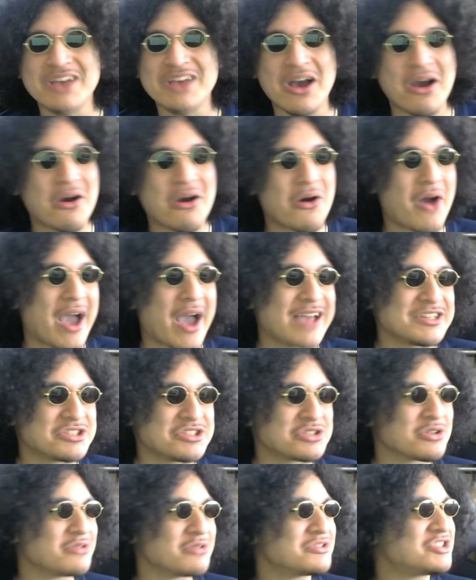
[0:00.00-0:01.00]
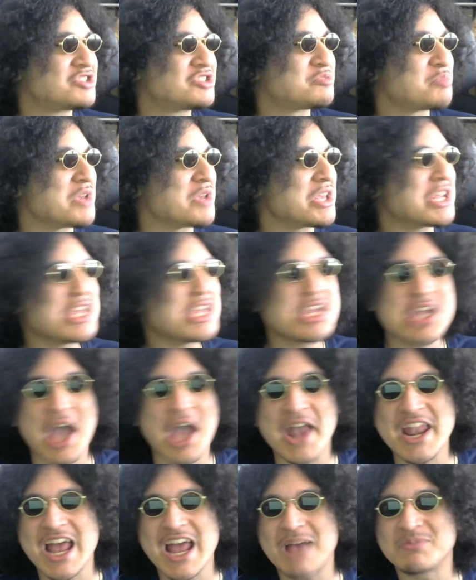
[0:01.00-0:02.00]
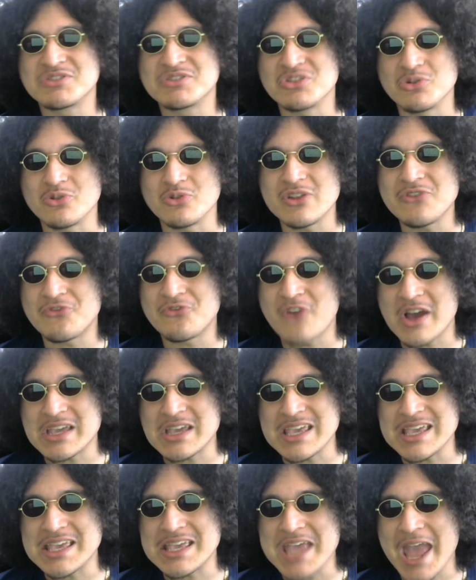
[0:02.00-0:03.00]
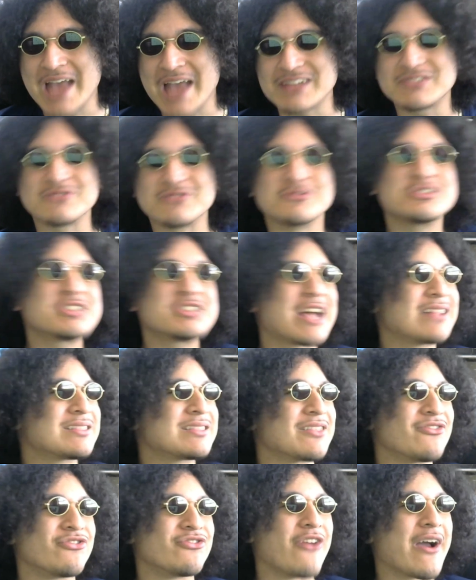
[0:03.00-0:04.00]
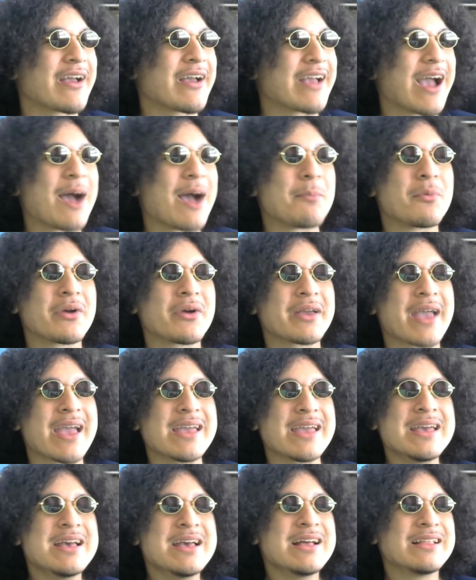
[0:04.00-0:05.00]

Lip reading: Oh, IShowSpeed, he got absolutely fucking canceled. Shut the fuck up, okay?